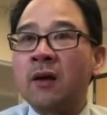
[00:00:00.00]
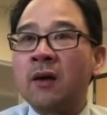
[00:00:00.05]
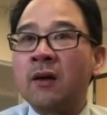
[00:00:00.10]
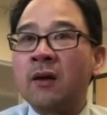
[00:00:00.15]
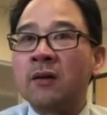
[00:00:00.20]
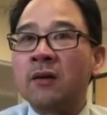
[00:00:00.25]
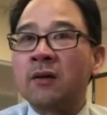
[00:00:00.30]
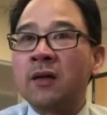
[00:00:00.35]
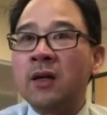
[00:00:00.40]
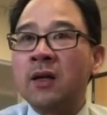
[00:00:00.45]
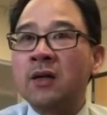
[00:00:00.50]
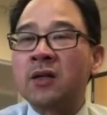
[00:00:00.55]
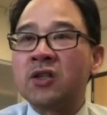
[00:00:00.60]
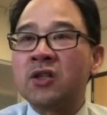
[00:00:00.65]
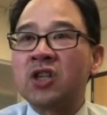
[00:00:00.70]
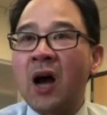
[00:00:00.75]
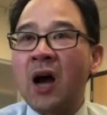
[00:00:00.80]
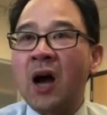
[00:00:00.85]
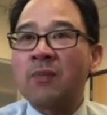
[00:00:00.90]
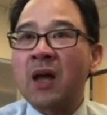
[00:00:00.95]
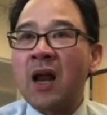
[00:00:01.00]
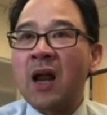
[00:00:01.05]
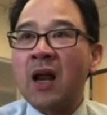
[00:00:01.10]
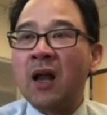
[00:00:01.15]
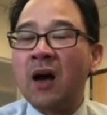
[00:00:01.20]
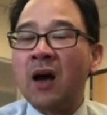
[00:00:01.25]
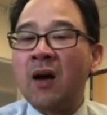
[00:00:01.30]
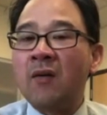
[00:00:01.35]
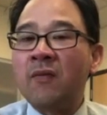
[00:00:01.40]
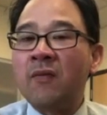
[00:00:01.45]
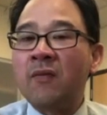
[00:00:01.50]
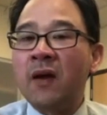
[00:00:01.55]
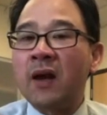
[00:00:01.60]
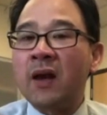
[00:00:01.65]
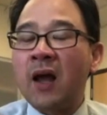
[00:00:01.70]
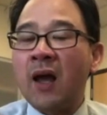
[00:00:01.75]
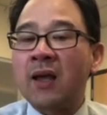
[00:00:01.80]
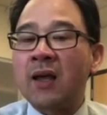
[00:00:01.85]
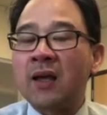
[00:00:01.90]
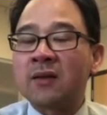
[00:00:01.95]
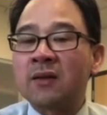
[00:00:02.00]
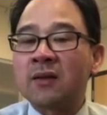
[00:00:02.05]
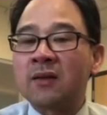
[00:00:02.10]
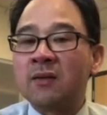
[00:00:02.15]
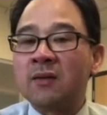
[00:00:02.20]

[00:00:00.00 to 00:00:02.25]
uh, It is a job that I love, and I get